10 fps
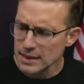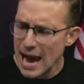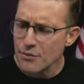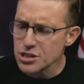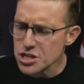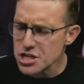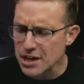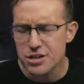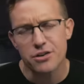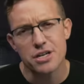How is the
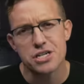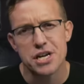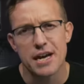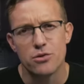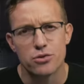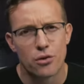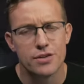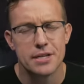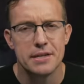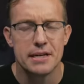Secretary of State who's
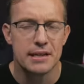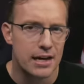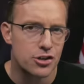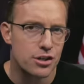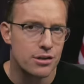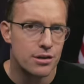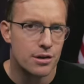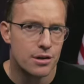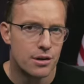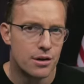overseeing the election,
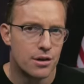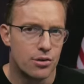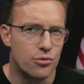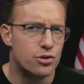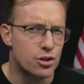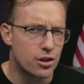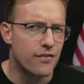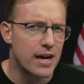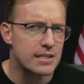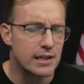who
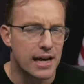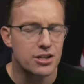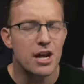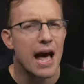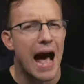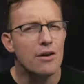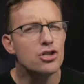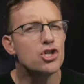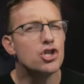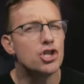certifies the election,
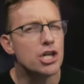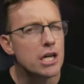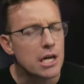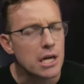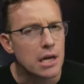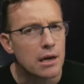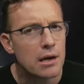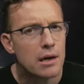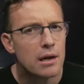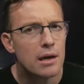how's she
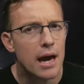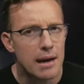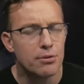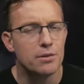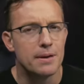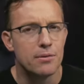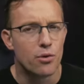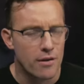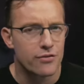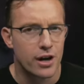able to be
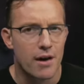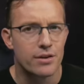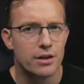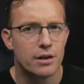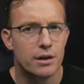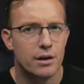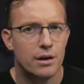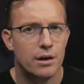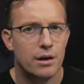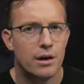run for governor?
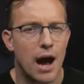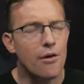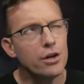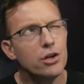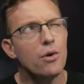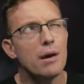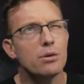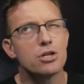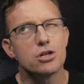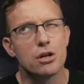How are you
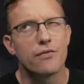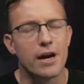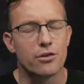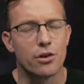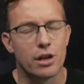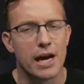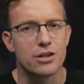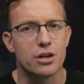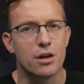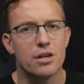able to certify your own
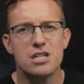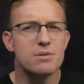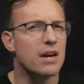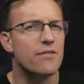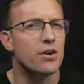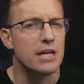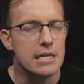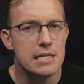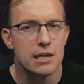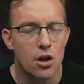election? It seems like a very
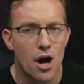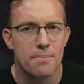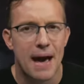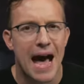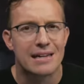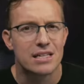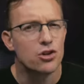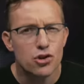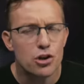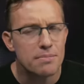easy law to pass that
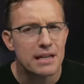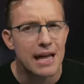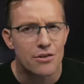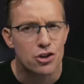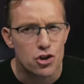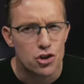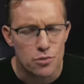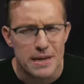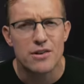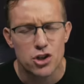you shouldn't be allowed
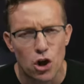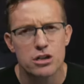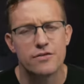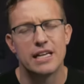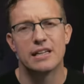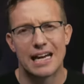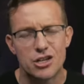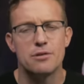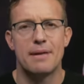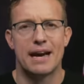to be in charge of the
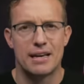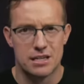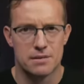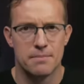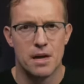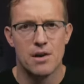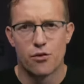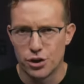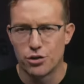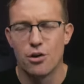election mechanism
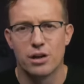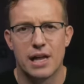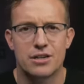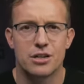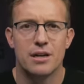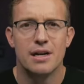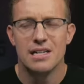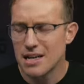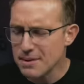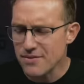for your own election.
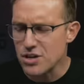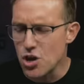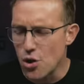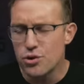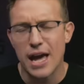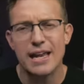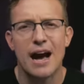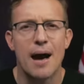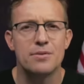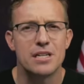Does anybody even know who Katie
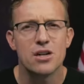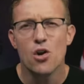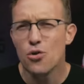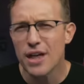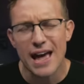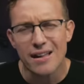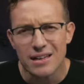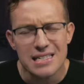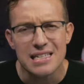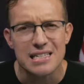Hobbs is? Who the hell
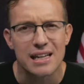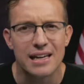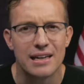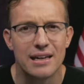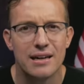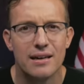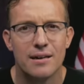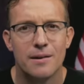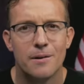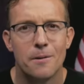is this lady?
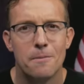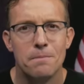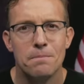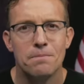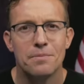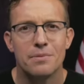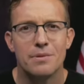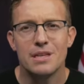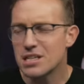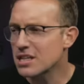
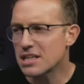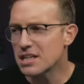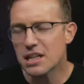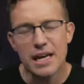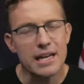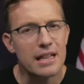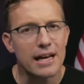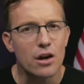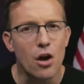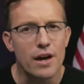This is a lady
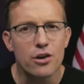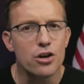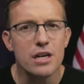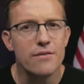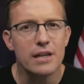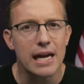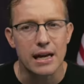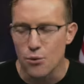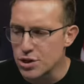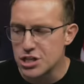like that couldn't even
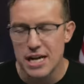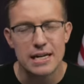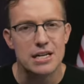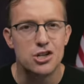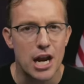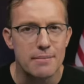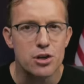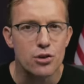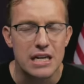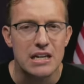like withstand a
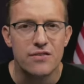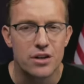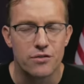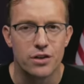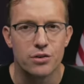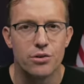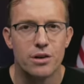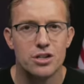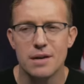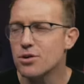James O'Keefe interview.
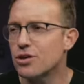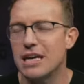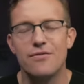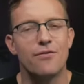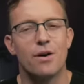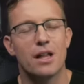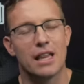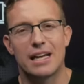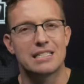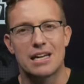James O'Keefe
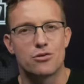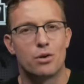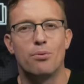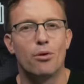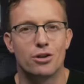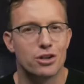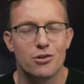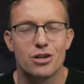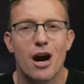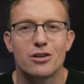like sent a reporter to
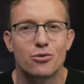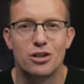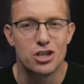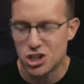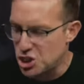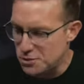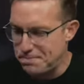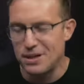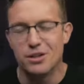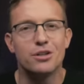go talk to her and she
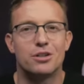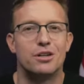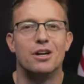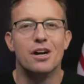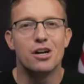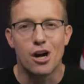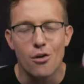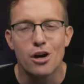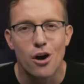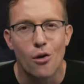spilled her
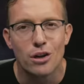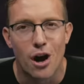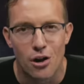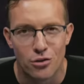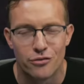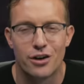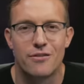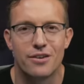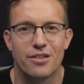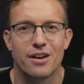Coca-Cola all over
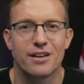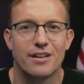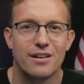everything.